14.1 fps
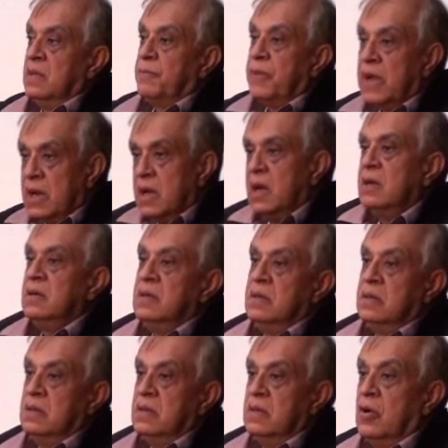the
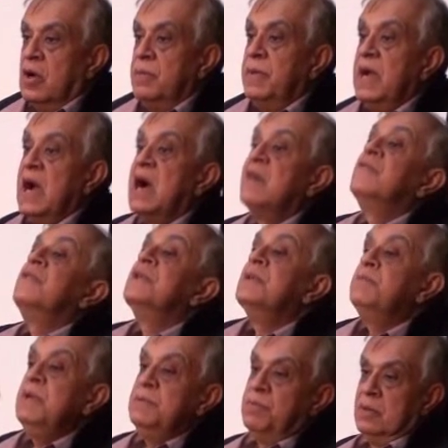phala on behalf of
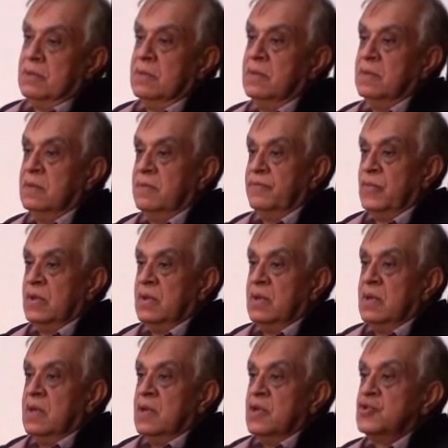other people.
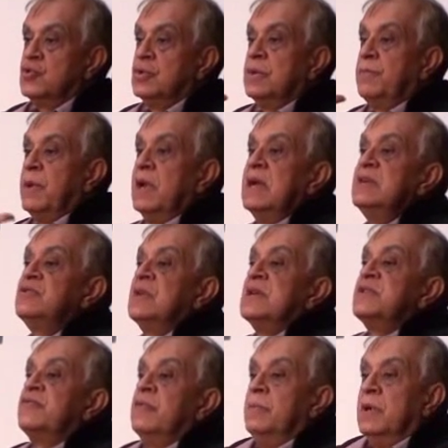So the phala is
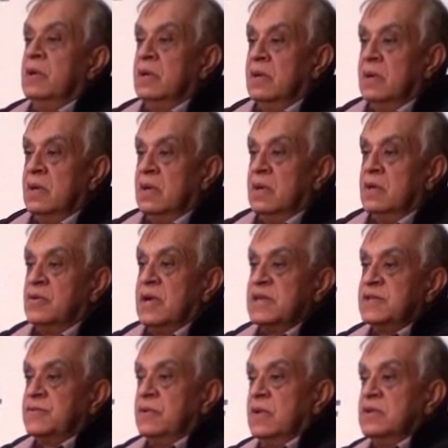transferred.
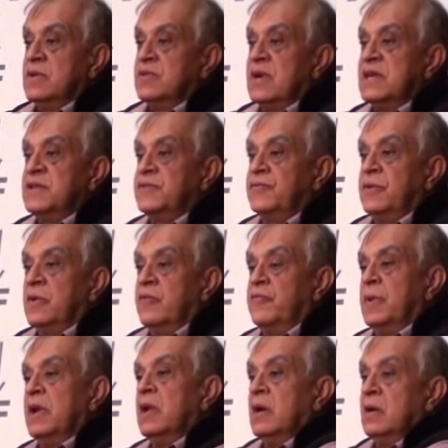There's a transfer of
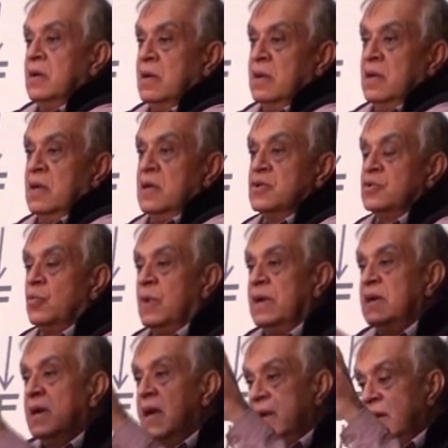phala. So
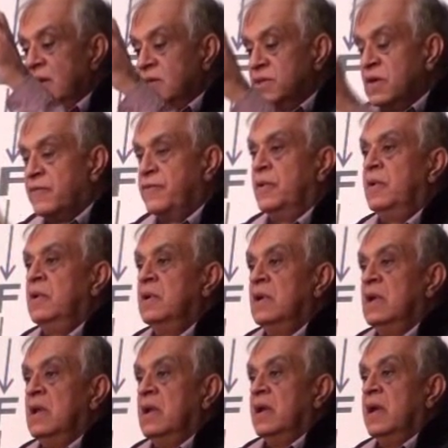one guy can suffer
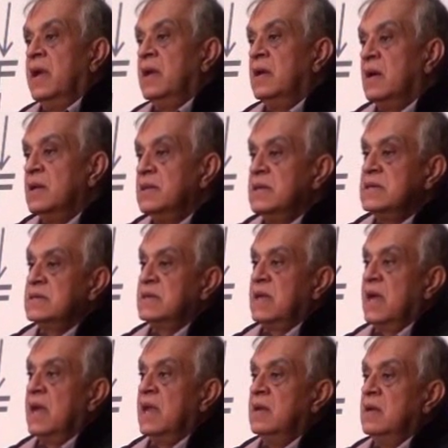and others
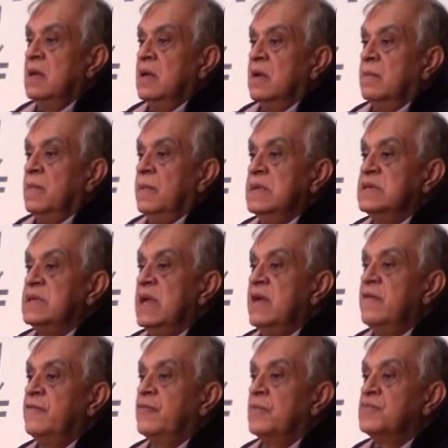can be
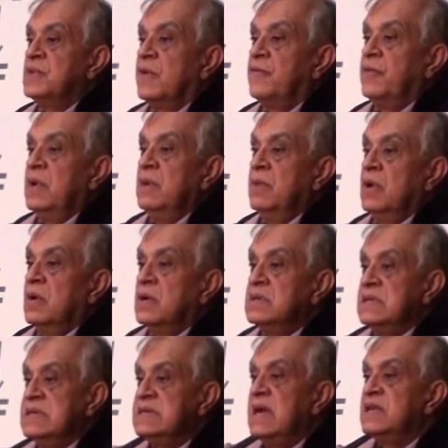saved from suffering
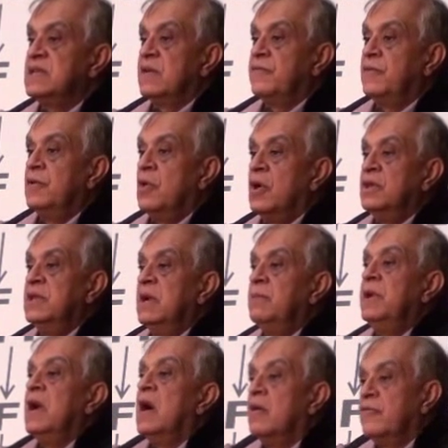because this guy suffered on their
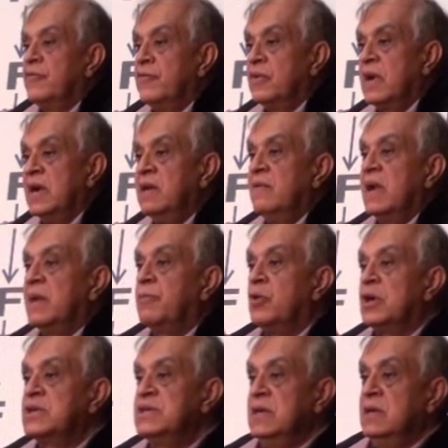behalf, kind of like
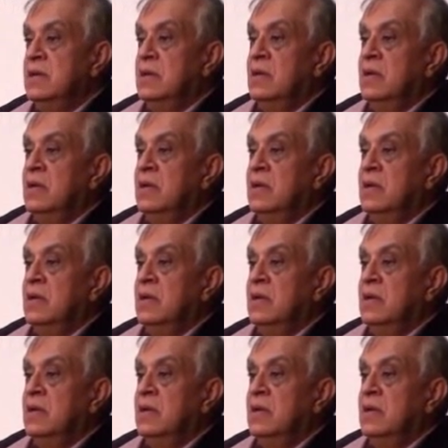proxy.